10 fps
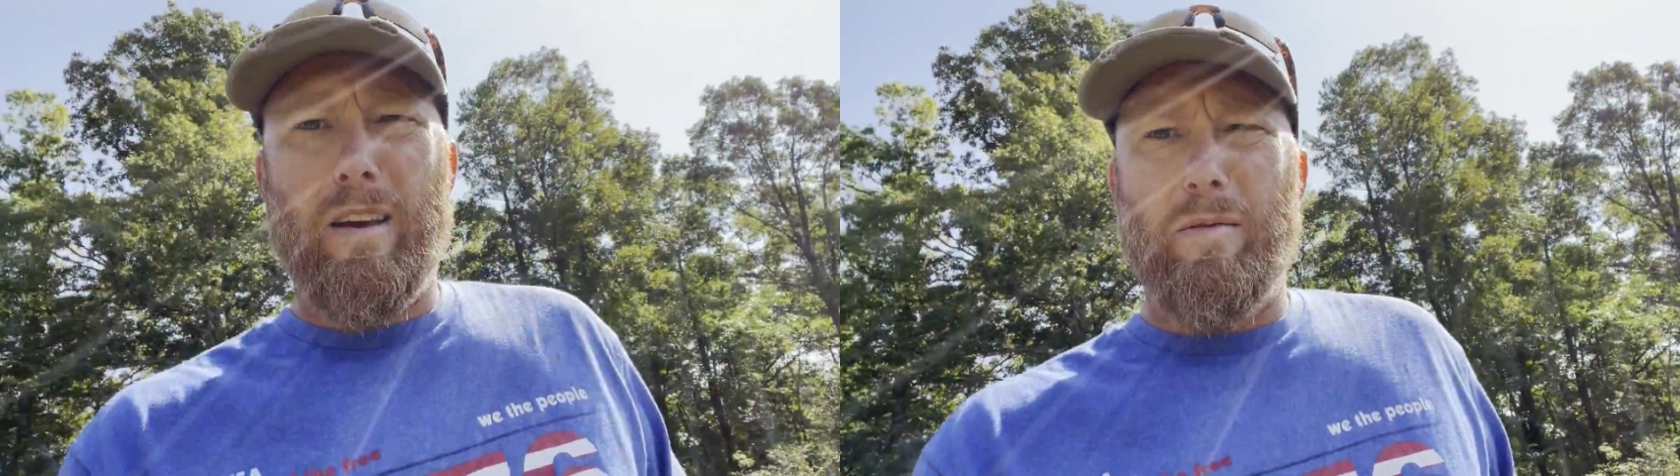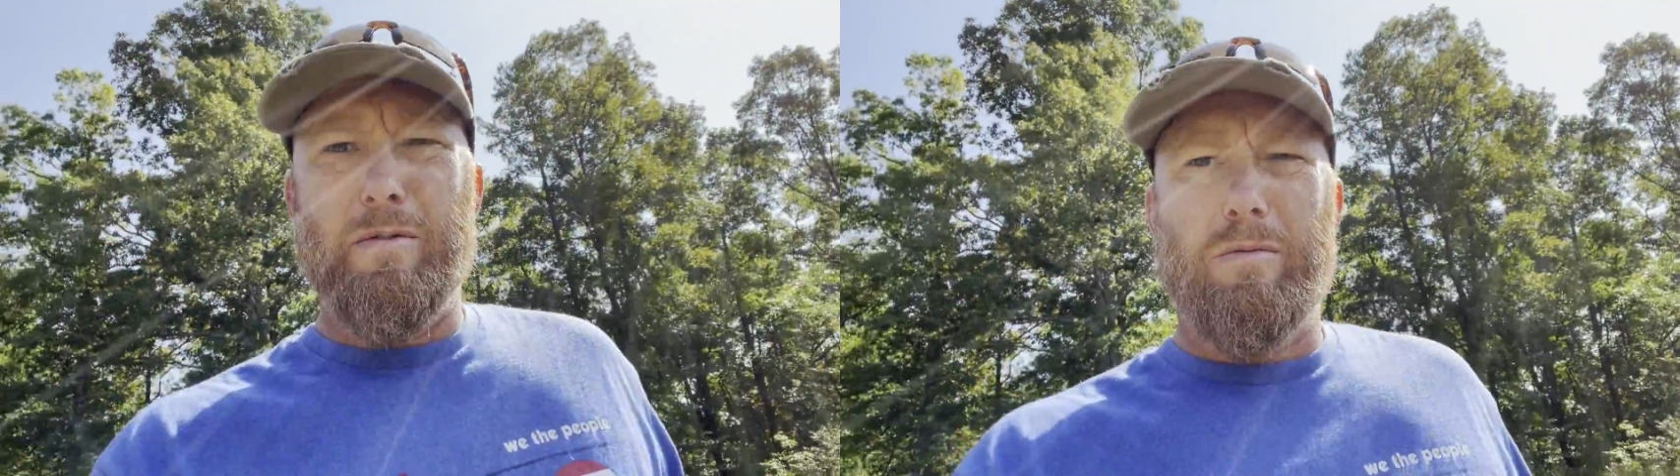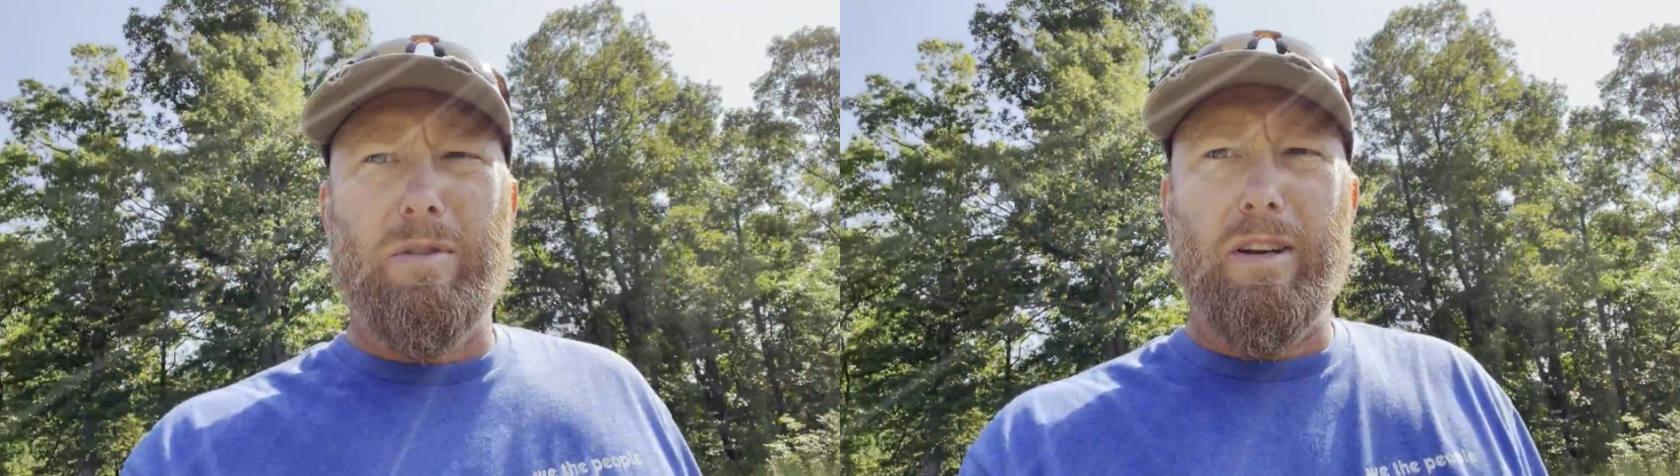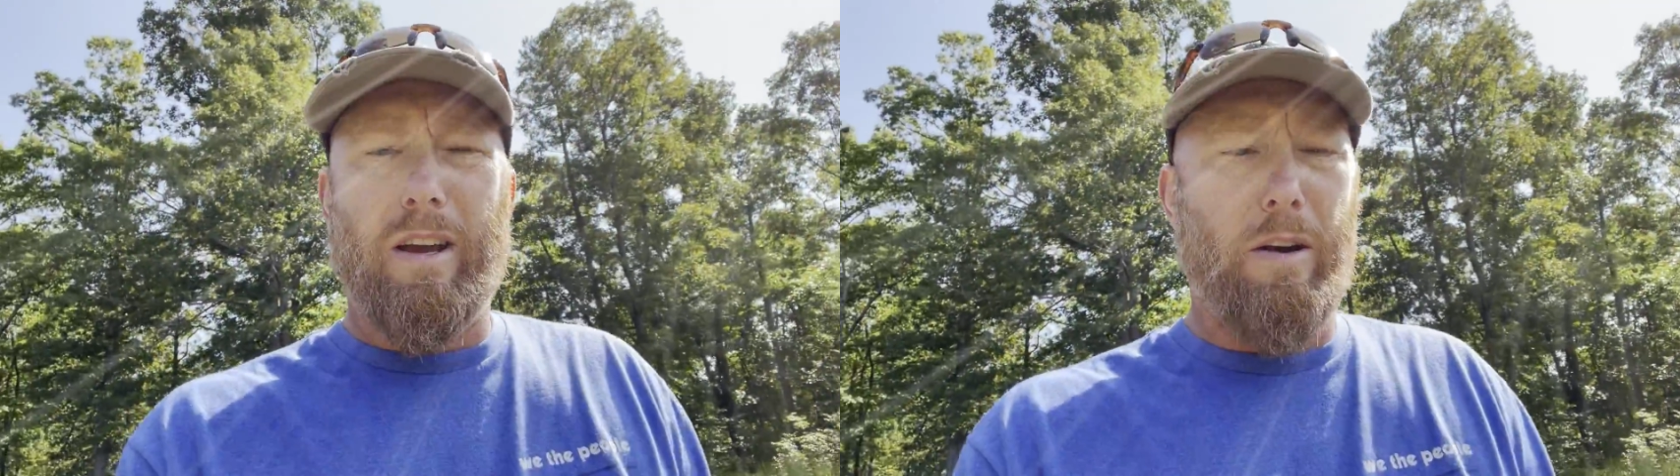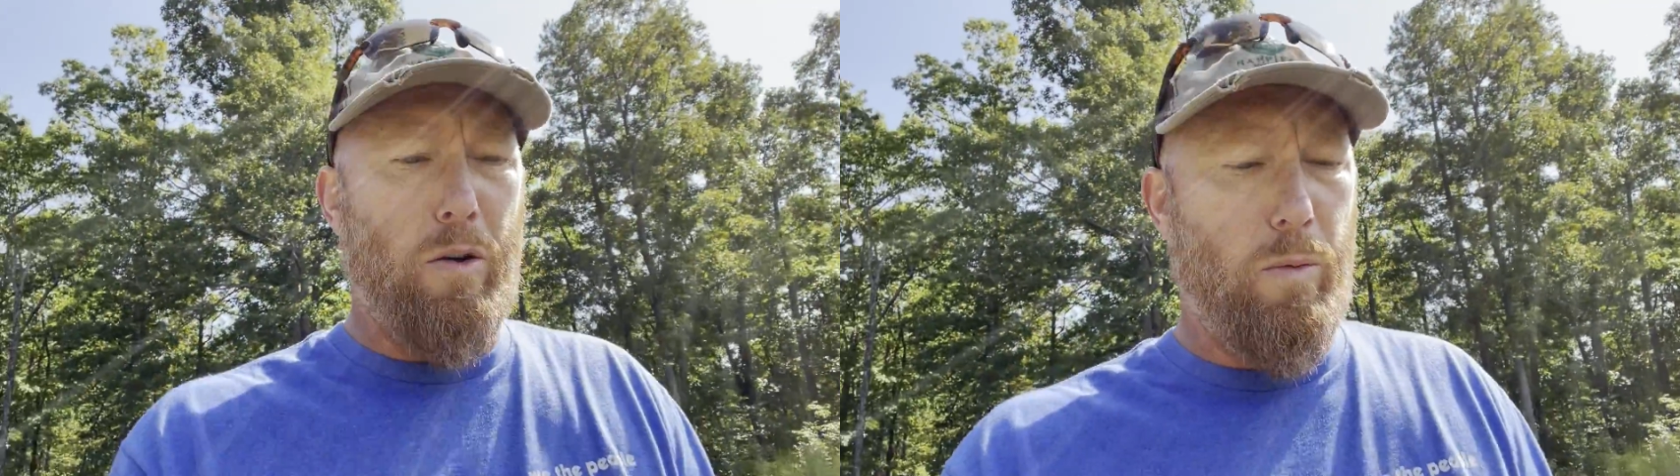I was really
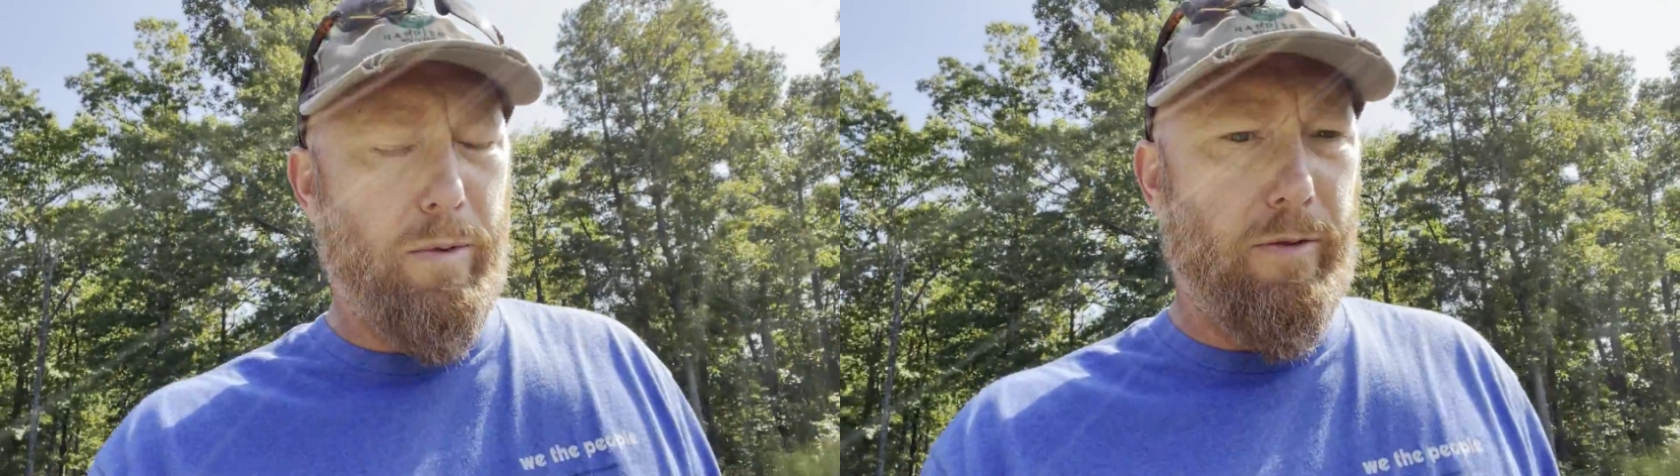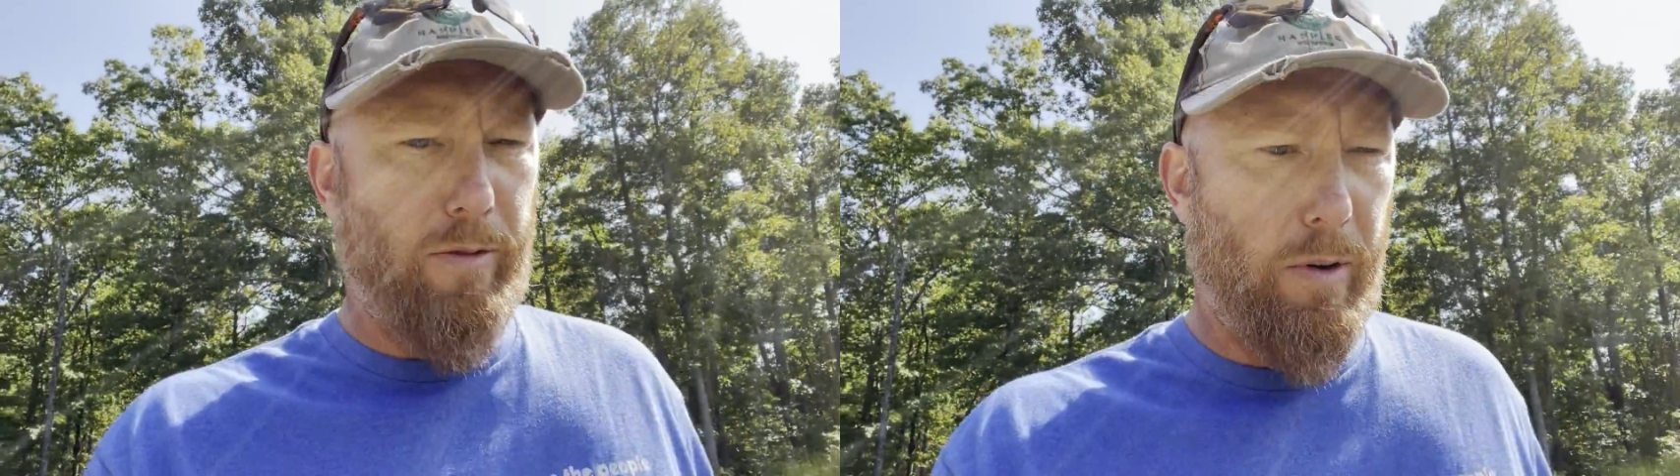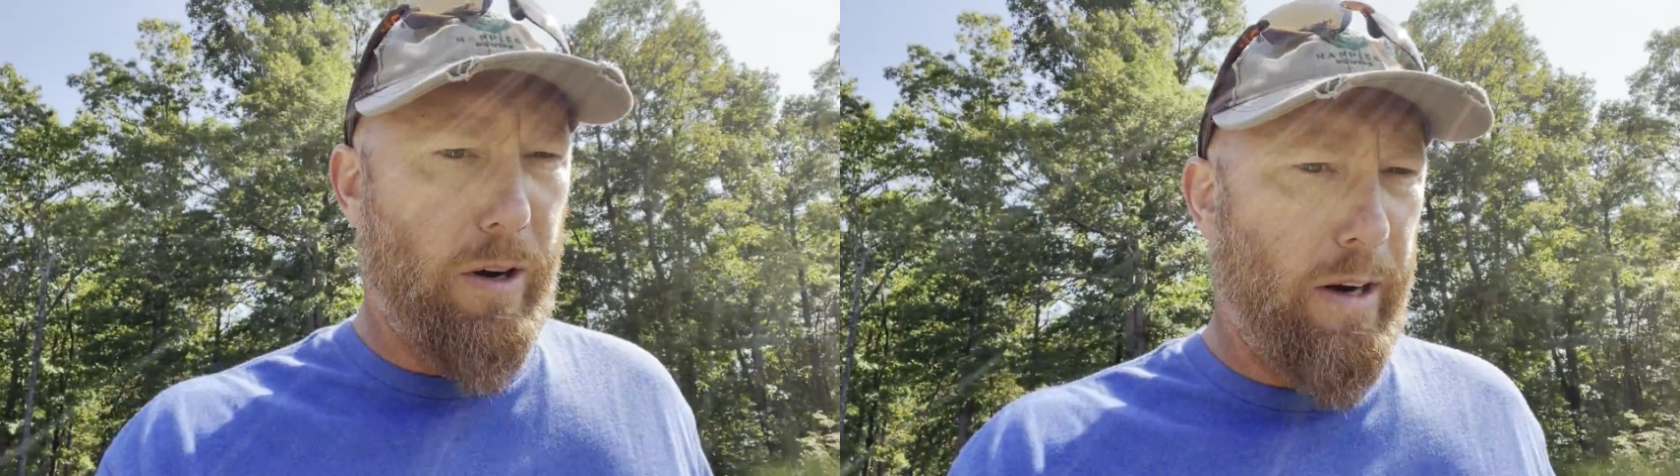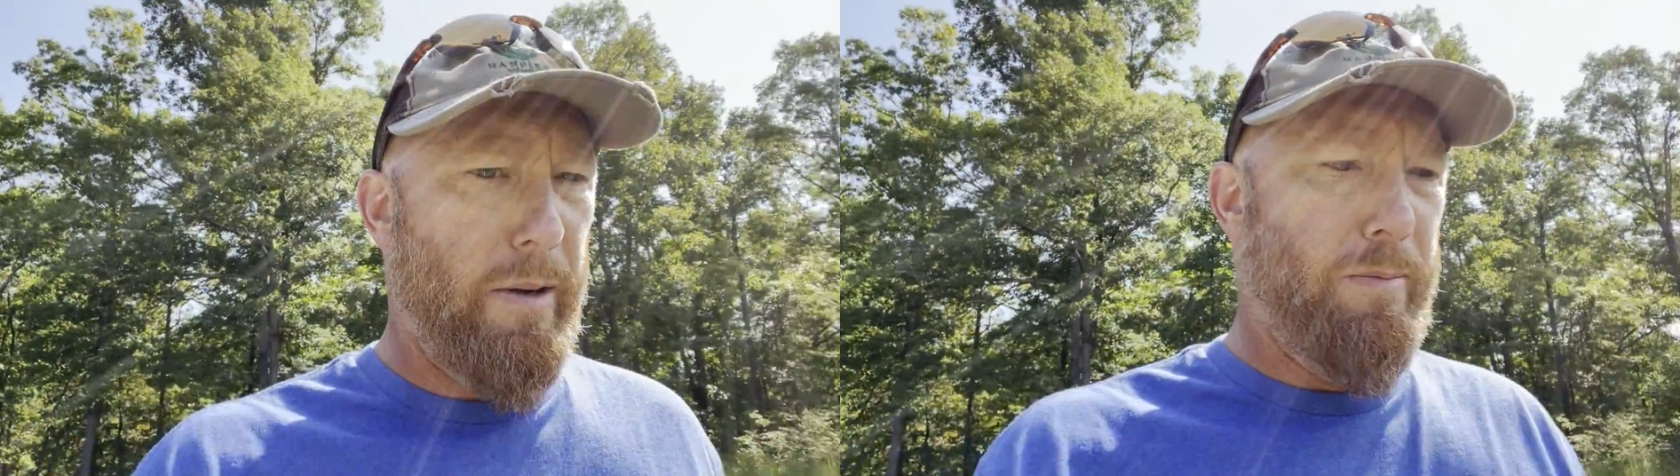kind of hoping for,